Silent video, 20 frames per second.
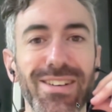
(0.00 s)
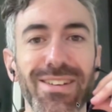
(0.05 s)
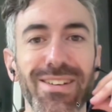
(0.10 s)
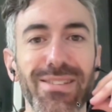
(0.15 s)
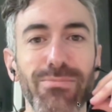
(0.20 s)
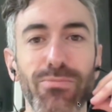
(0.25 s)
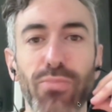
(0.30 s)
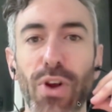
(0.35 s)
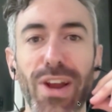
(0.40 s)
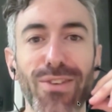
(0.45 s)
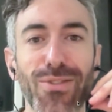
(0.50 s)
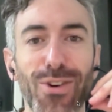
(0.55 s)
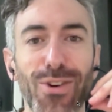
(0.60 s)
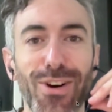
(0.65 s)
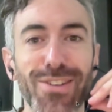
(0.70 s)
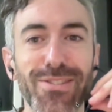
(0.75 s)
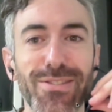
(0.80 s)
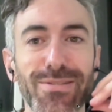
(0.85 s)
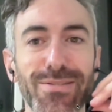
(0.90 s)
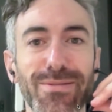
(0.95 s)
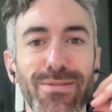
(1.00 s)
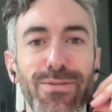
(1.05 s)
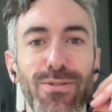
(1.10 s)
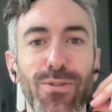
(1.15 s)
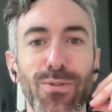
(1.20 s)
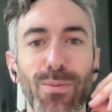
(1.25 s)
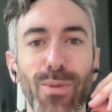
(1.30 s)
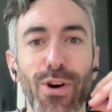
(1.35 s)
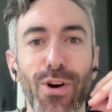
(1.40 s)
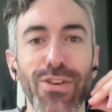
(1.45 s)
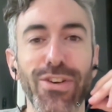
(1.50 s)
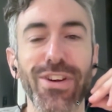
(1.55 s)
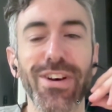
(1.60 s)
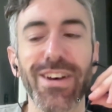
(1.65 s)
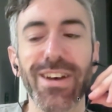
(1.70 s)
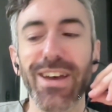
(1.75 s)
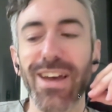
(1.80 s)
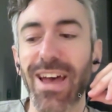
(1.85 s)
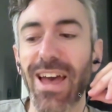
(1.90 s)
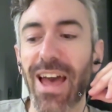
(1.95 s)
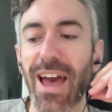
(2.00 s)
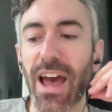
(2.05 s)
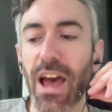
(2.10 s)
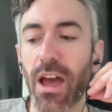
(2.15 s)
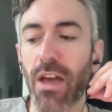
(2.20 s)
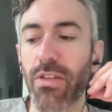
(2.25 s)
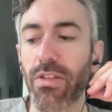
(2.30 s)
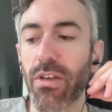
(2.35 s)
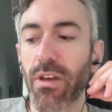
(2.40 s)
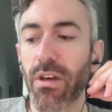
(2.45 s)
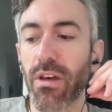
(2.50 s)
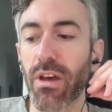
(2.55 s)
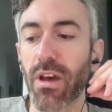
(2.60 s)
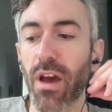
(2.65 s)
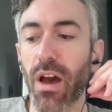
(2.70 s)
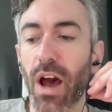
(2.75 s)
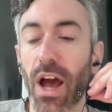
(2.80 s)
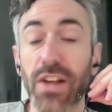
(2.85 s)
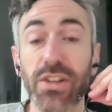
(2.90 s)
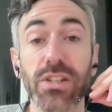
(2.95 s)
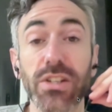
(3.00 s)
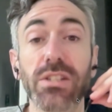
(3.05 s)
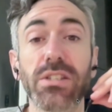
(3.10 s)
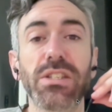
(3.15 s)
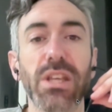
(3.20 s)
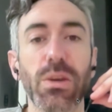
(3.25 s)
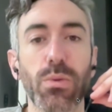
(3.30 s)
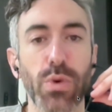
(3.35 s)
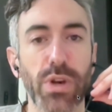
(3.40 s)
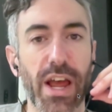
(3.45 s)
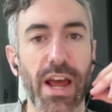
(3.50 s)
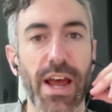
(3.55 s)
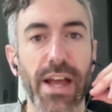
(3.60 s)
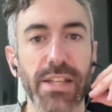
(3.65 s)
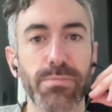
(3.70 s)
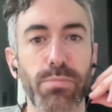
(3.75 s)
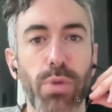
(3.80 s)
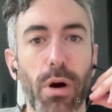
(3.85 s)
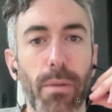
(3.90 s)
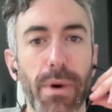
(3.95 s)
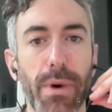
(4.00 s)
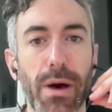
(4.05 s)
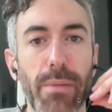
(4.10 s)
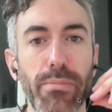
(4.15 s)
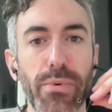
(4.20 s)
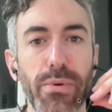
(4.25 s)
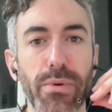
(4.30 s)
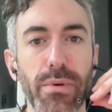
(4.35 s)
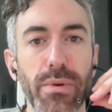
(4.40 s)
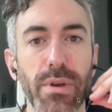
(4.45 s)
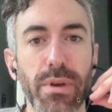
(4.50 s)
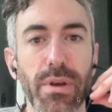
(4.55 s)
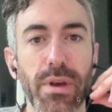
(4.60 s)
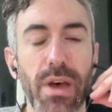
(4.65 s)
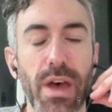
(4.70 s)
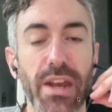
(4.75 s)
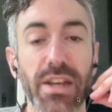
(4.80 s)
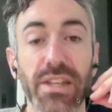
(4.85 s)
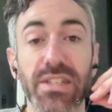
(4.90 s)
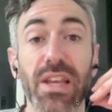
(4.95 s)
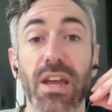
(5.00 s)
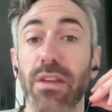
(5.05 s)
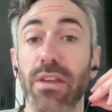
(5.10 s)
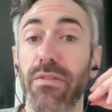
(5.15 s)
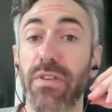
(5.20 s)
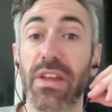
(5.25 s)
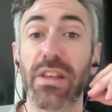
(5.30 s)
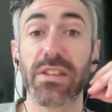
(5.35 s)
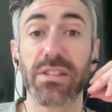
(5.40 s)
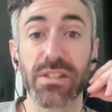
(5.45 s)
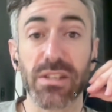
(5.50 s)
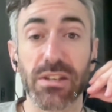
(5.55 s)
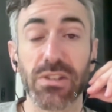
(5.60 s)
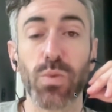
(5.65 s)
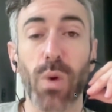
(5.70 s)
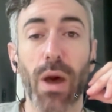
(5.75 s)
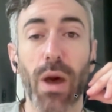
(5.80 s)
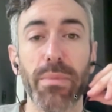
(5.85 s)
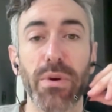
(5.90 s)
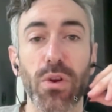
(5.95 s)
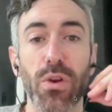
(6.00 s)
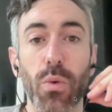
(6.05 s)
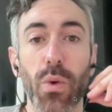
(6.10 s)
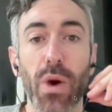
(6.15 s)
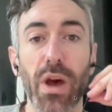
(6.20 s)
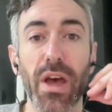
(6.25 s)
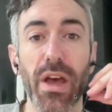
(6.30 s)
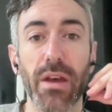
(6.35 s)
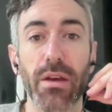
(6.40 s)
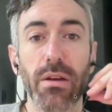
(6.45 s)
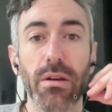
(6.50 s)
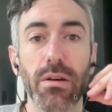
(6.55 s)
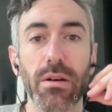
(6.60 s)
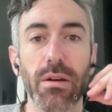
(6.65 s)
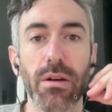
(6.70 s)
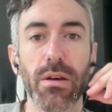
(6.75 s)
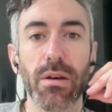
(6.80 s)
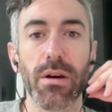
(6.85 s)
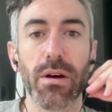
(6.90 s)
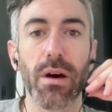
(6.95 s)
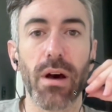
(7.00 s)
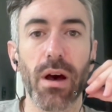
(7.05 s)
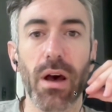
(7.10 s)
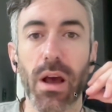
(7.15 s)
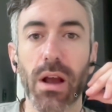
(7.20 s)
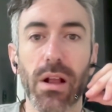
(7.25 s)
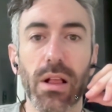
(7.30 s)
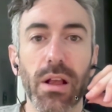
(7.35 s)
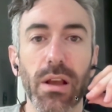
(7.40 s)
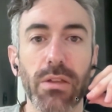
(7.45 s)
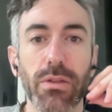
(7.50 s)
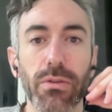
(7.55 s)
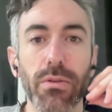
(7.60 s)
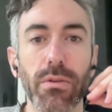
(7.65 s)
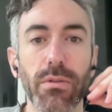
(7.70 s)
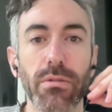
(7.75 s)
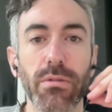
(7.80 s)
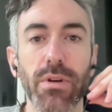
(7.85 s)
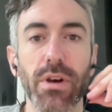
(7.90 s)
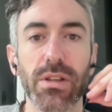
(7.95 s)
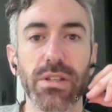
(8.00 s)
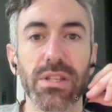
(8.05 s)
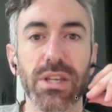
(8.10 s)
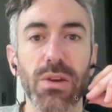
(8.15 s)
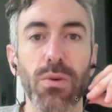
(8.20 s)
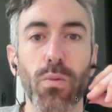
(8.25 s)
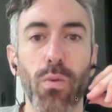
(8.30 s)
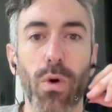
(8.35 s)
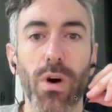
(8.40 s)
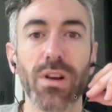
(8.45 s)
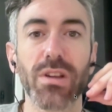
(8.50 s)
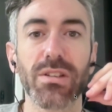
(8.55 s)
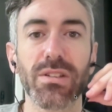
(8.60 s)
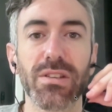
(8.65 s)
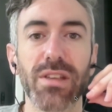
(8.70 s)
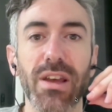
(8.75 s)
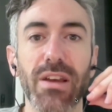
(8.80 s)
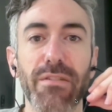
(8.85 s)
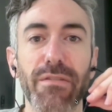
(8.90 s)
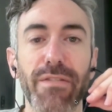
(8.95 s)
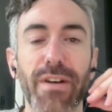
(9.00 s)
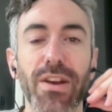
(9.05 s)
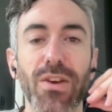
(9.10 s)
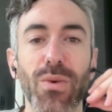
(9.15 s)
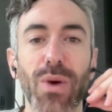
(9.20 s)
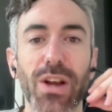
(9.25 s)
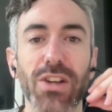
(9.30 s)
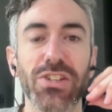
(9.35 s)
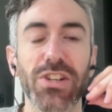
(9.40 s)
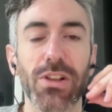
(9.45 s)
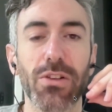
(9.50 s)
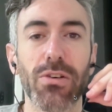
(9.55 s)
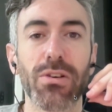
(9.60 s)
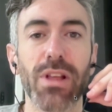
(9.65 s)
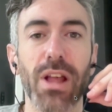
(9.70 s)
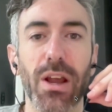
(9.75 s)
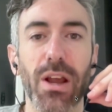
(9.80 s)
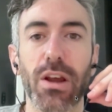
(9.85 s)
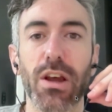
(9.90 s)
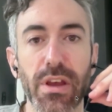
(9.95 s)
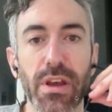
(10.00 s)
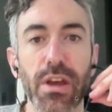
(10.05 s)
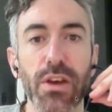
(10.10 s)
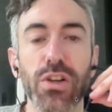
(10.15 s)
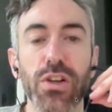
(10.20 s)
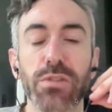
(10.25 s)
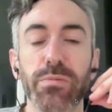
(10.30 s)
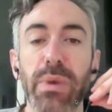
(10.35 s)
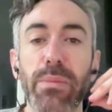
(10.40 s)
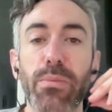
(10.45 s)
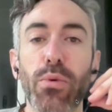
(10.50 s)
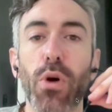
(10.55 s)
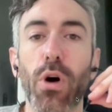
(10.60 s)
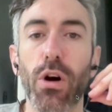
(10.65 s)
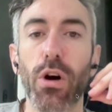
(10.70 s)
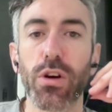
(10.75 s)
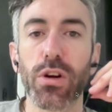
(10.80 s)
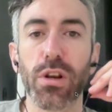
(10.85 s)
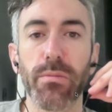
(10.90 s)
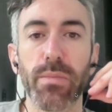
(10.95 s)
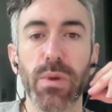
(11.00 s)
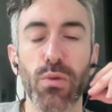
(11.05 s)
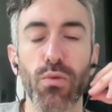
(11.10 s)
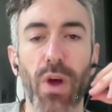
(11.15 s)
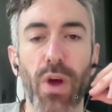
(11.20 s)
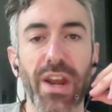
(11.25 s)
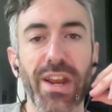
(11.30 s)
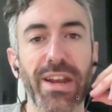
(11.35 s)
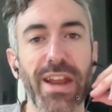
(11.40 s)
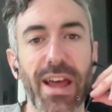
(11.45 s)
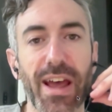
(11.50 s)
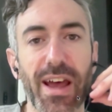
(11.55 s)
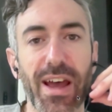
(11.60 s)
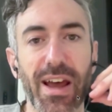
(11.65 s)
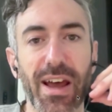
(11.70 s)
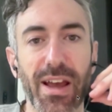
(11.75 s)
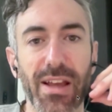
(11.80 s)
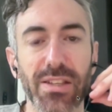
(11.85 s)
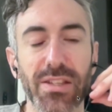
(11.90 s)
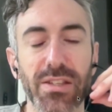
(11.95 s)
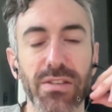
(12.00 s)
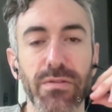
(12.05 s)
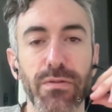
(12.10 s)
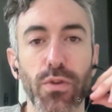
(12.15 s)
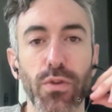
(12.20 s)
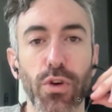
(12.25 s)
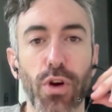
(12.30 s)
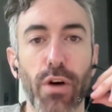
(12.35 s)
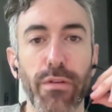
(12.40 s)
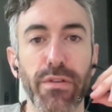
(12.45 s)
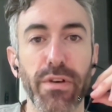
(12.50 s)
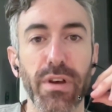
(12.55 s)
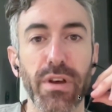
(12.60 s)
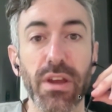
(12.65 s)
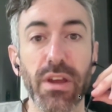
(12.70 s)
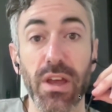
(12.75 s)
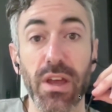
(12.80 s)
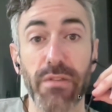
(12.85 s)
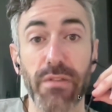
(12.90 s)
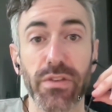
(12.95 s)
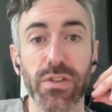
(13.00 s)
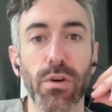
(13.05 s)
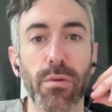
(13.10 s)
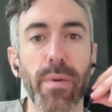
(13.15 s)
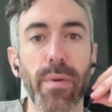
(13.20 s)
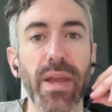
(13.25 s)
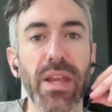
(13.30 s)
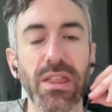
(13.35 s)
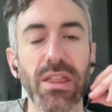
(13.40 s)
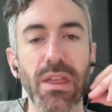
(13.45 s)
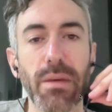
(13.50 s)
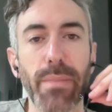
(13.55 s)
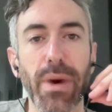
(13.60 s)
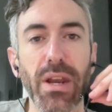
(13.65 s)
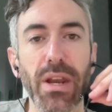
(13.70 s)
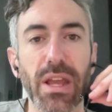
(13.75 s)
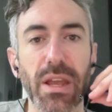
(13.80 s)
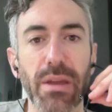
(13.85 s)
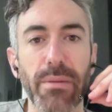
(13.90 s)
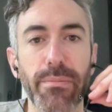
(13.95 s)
brain rot, full mode, and I just see what ads pop up. And instead of insta swiping away, I click through. I see what does their funnel actually look like. Because people aren't going to be running ads for an offer if it's not making them money.